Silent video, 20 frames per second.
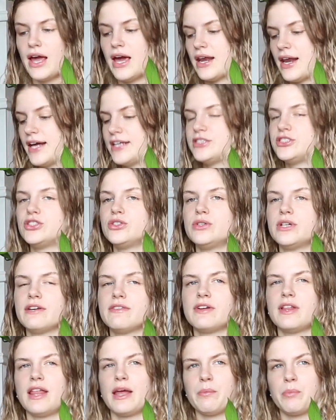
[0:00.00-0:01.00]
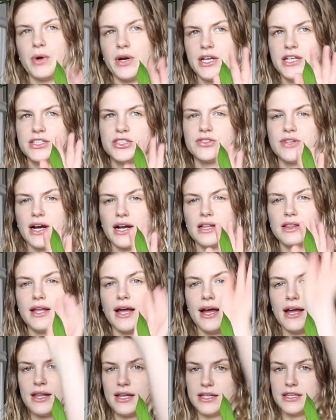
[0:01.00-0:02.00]
And I do give it like pretty direct
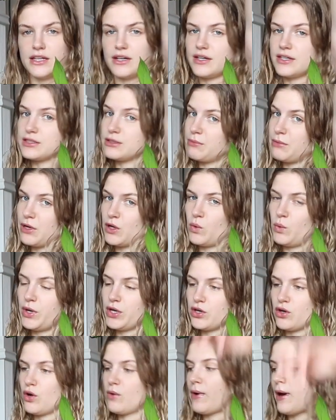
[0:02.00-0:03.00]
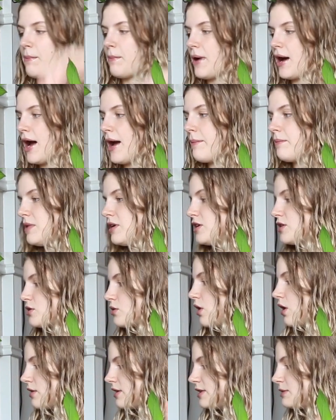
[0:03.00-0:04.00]
light, like there is a big window right behind me, so
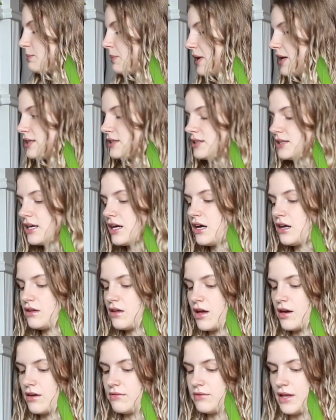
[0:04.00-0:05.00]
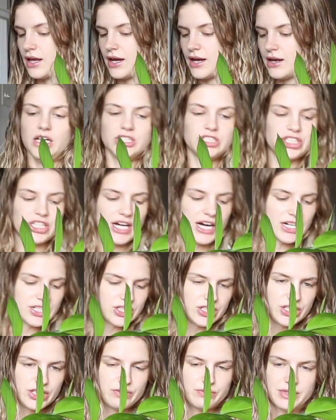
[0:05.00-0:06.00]
all these plants get a lot of light. She
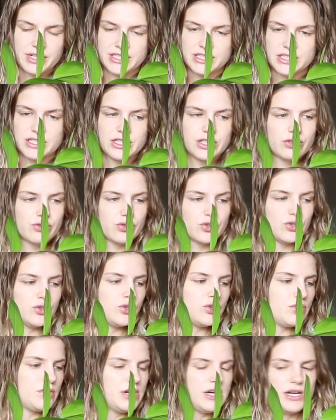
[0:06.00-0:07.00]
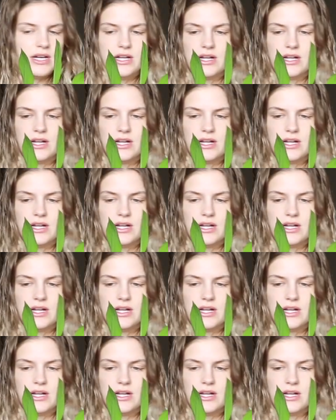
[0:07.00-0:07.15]
actually recently grew